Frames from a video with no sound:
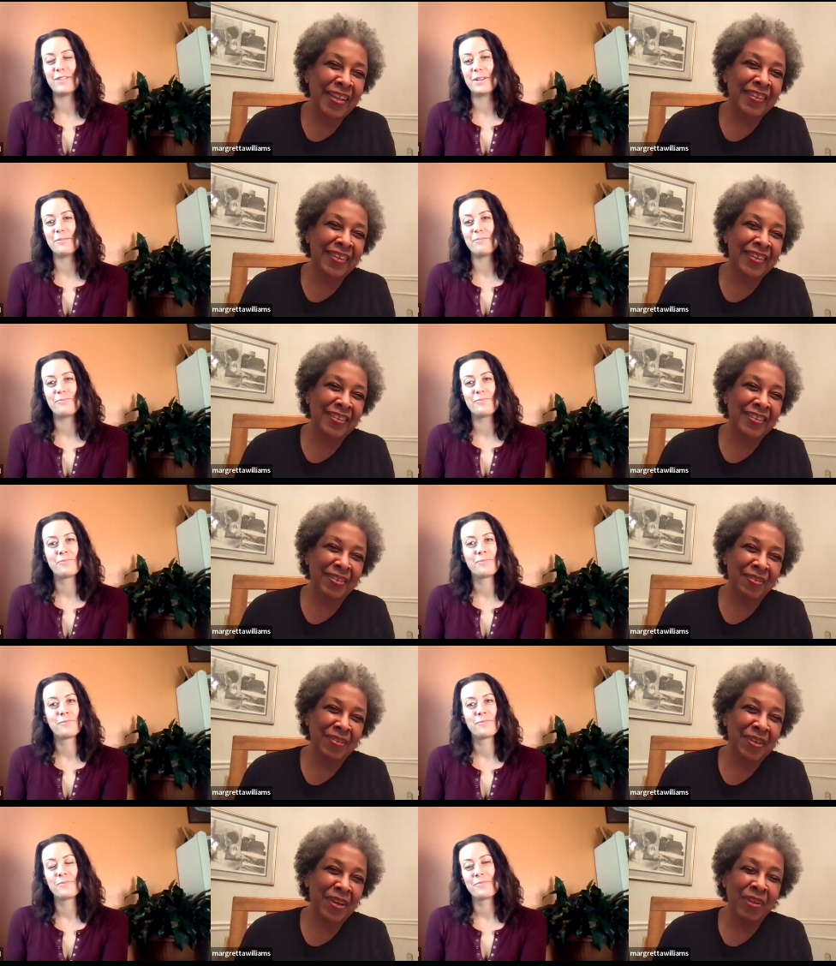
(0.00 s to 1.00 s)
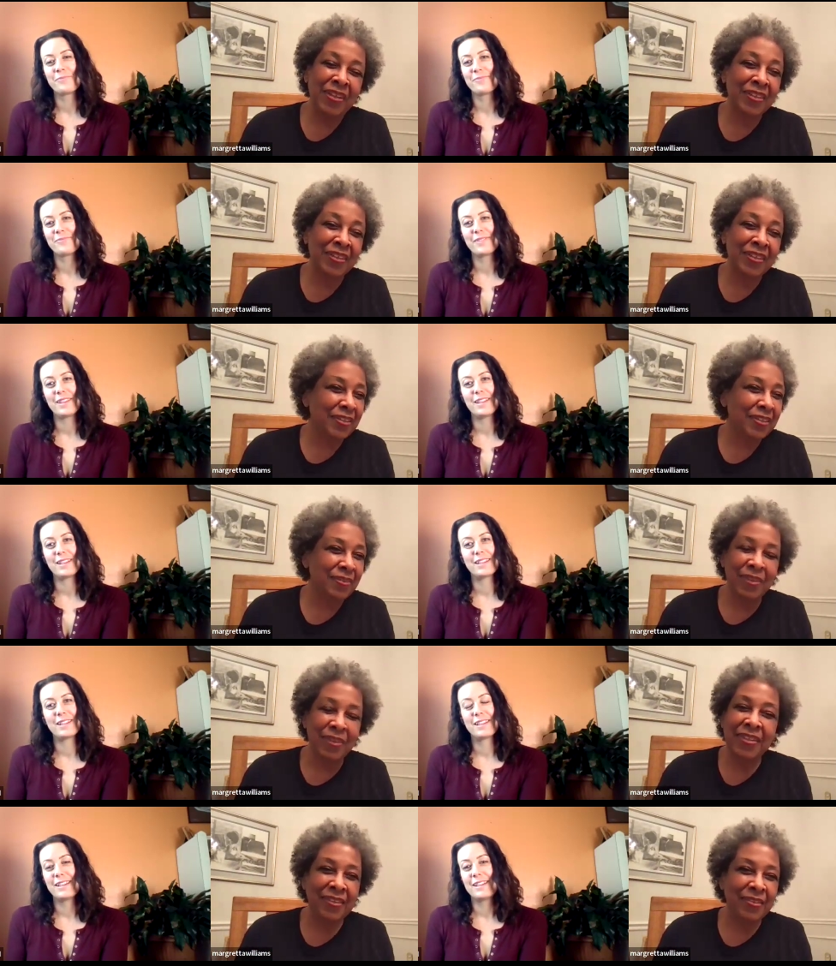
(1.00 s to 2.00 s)
Speaker 1: that and Yeah, we just
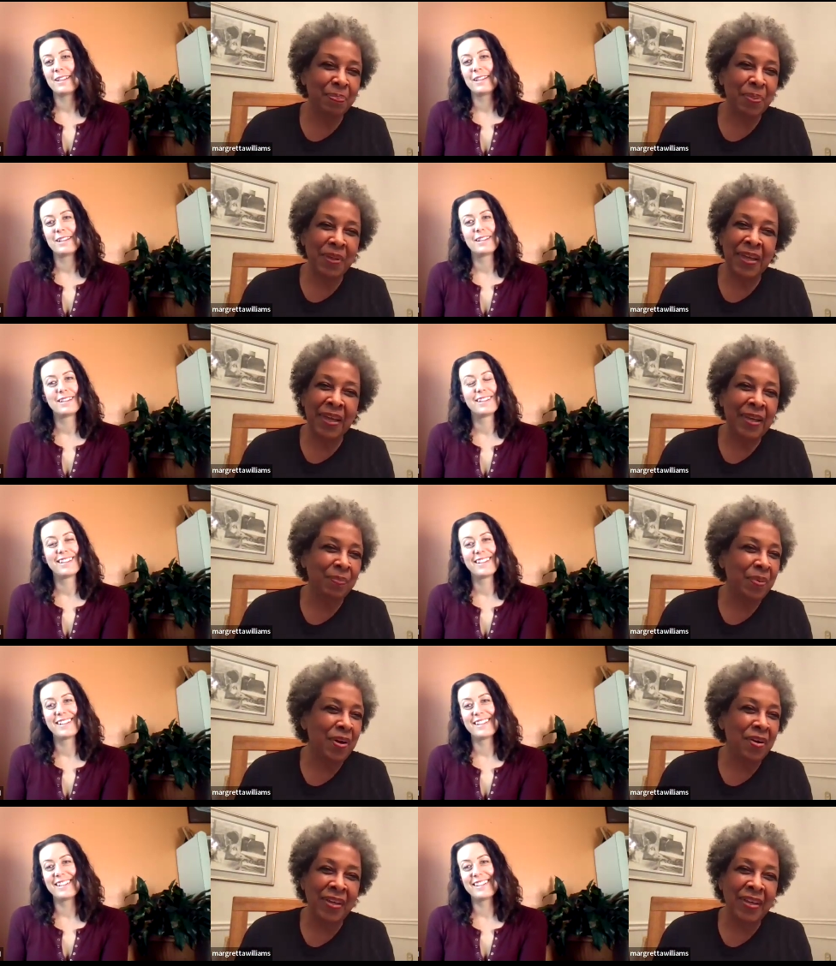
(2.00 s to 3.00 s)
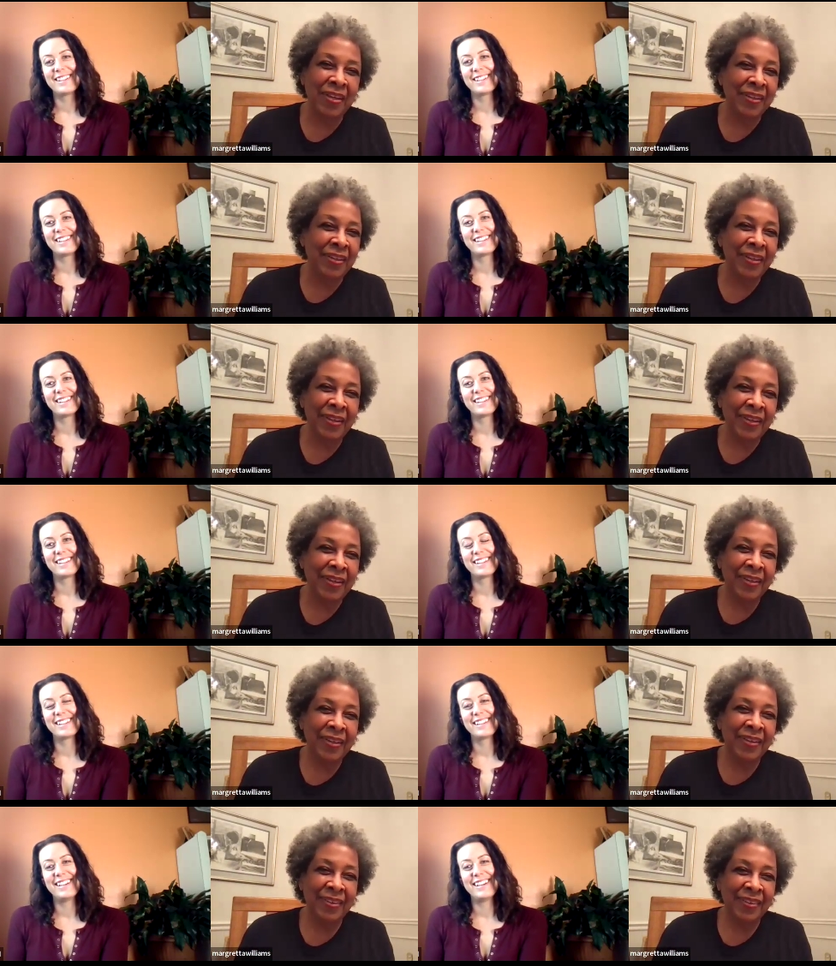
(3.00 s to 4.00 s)
we just play and party and
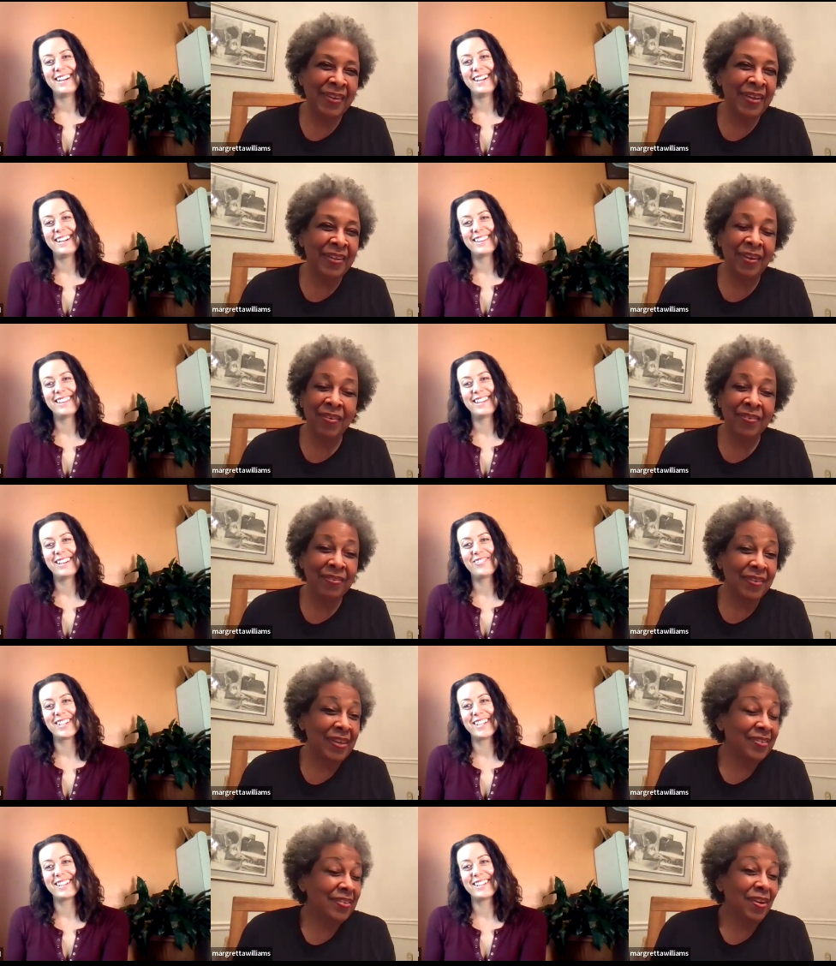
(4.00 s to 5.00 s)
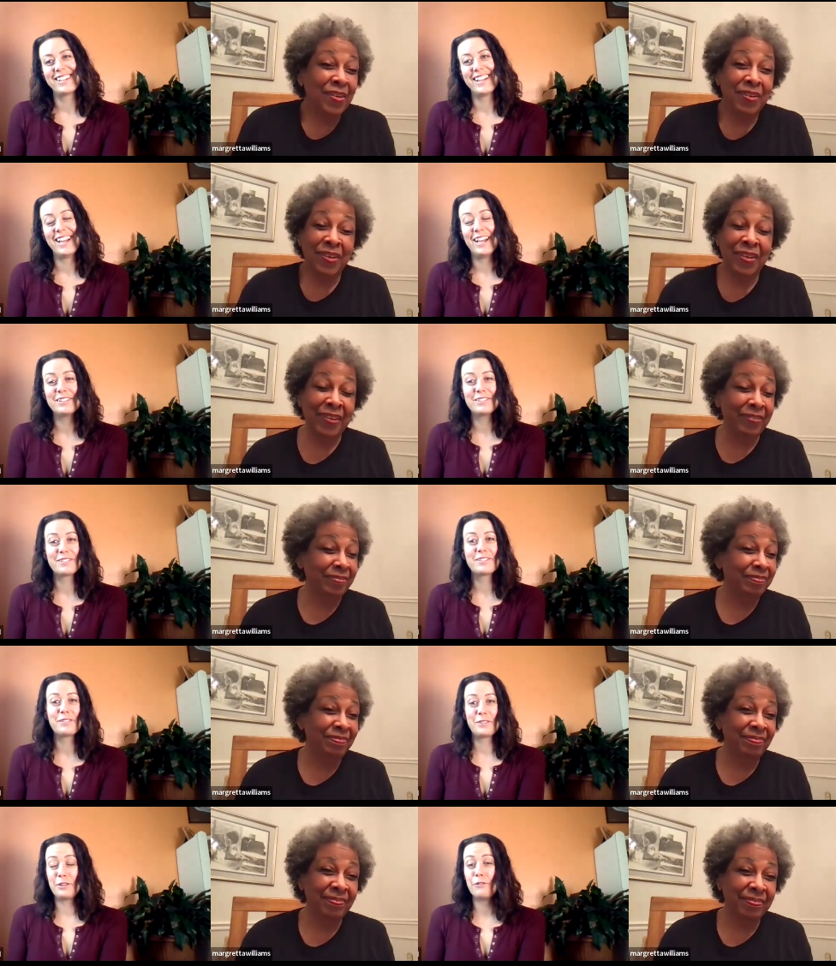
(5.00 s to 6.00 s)
I and love it. all good. And
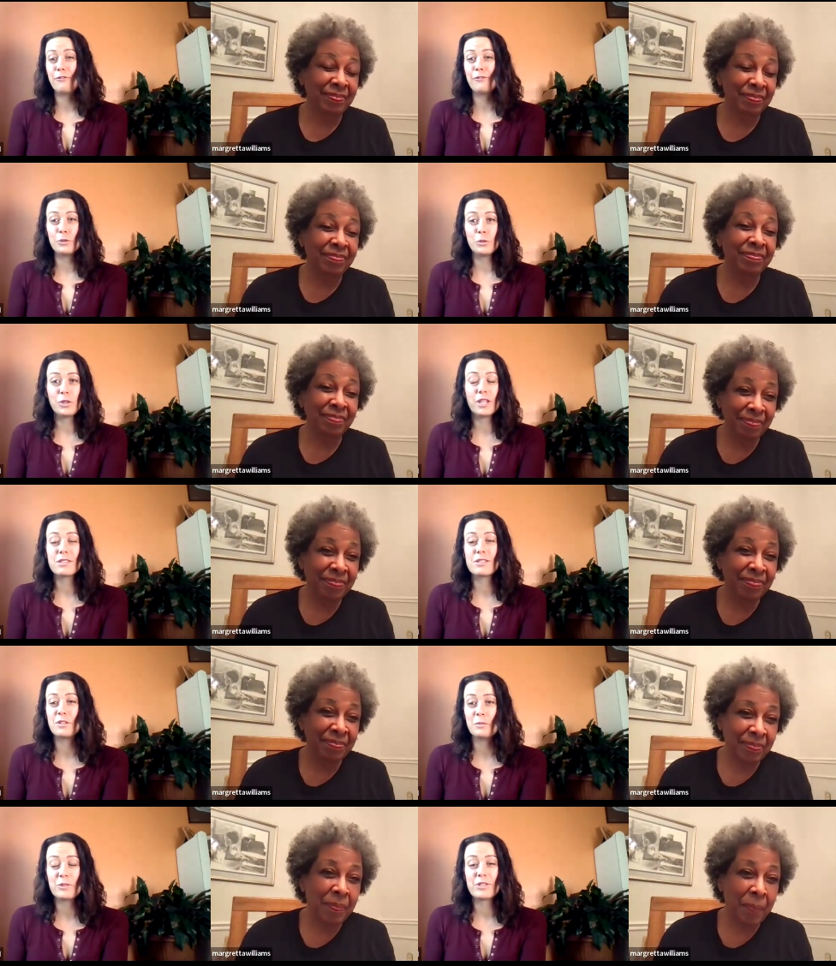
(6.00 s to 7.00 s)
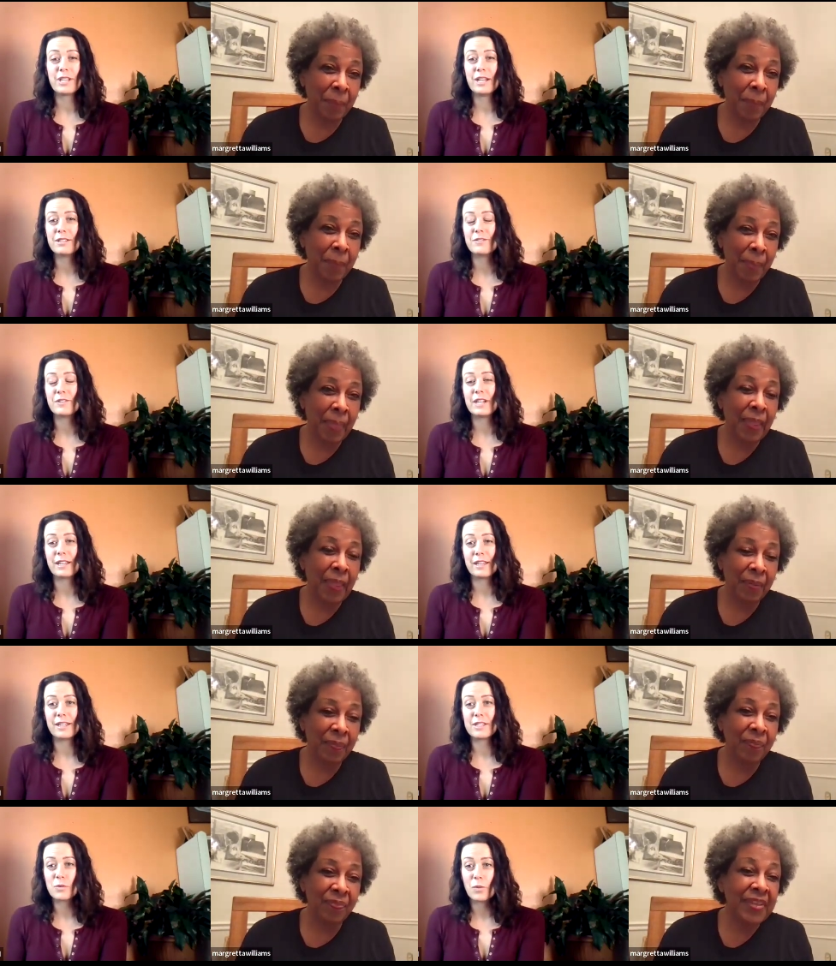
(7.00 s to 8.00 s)
Speaker 2: the food is super satisfying and
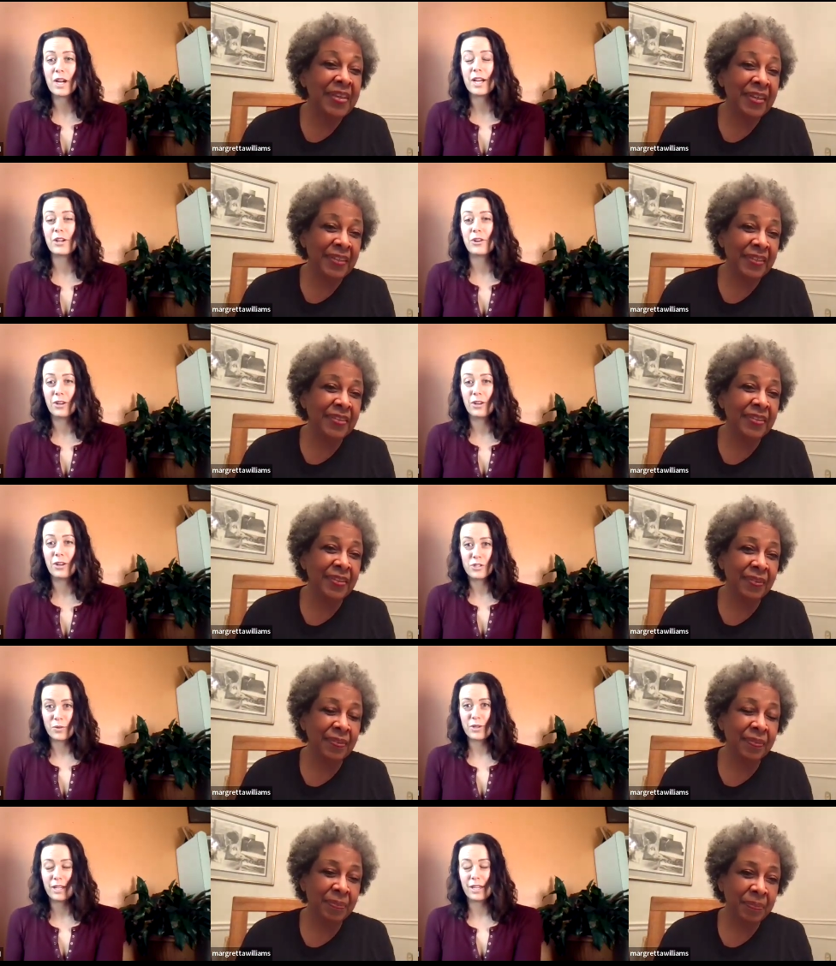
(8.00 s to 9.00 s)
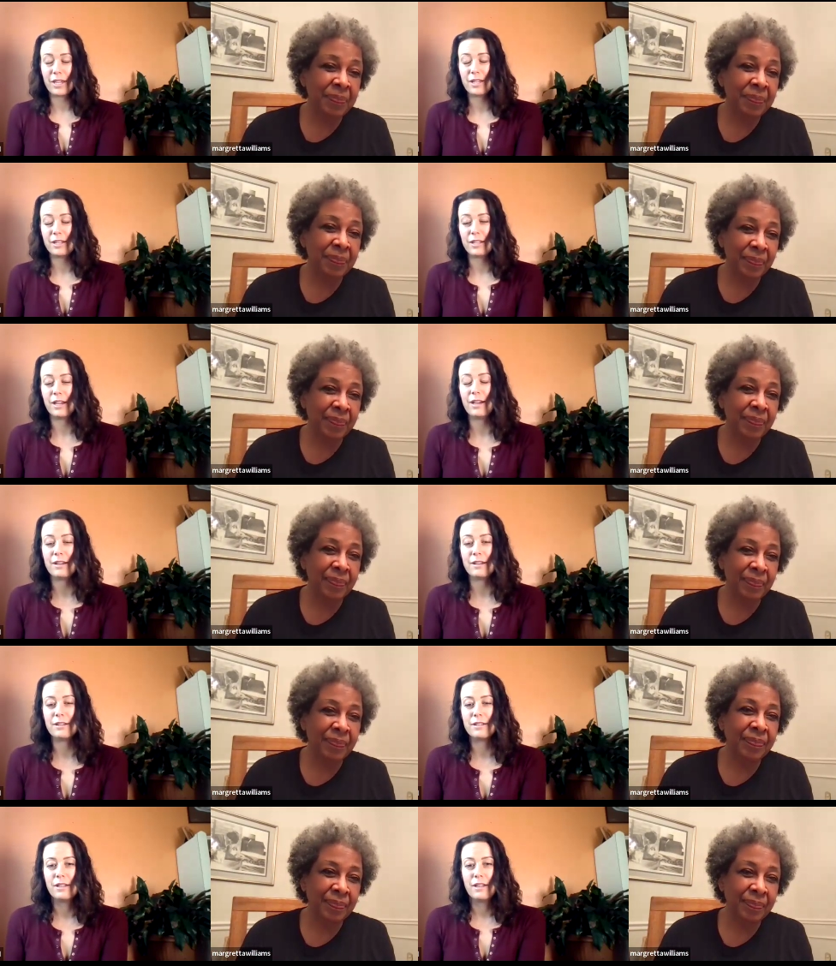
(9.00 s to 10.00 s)
that's why yes. you're enjoying it.
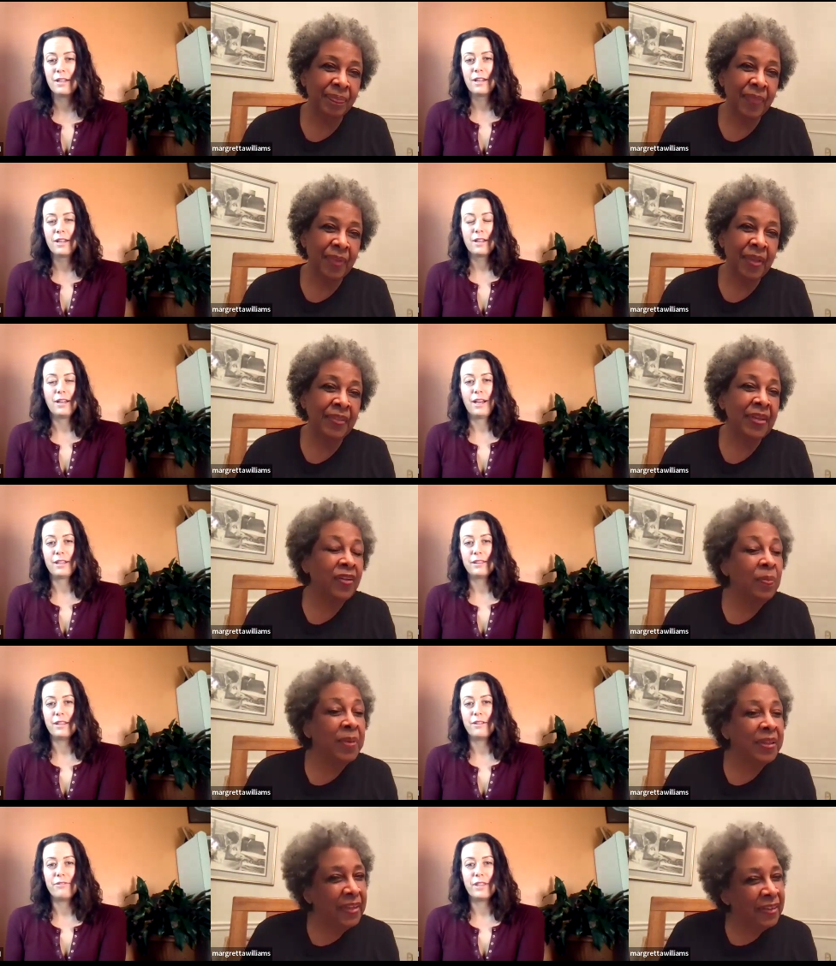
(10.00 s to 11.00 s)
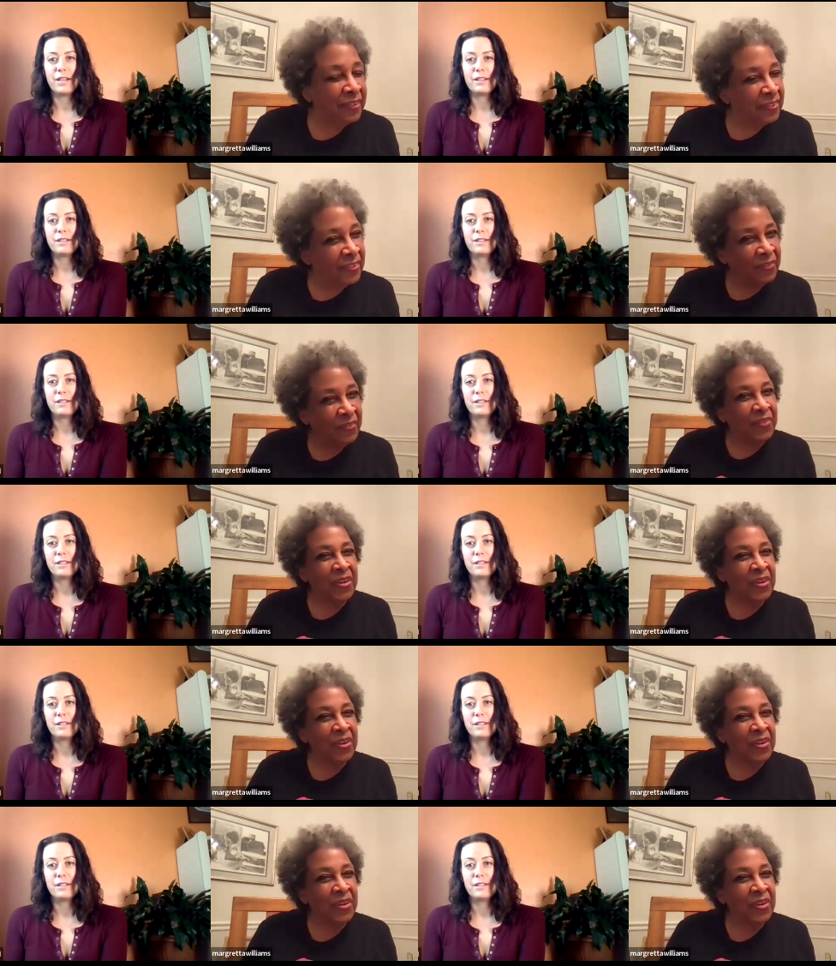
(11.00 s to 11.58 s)
Yeah. And the I other big thing that. is
Speaker 1: the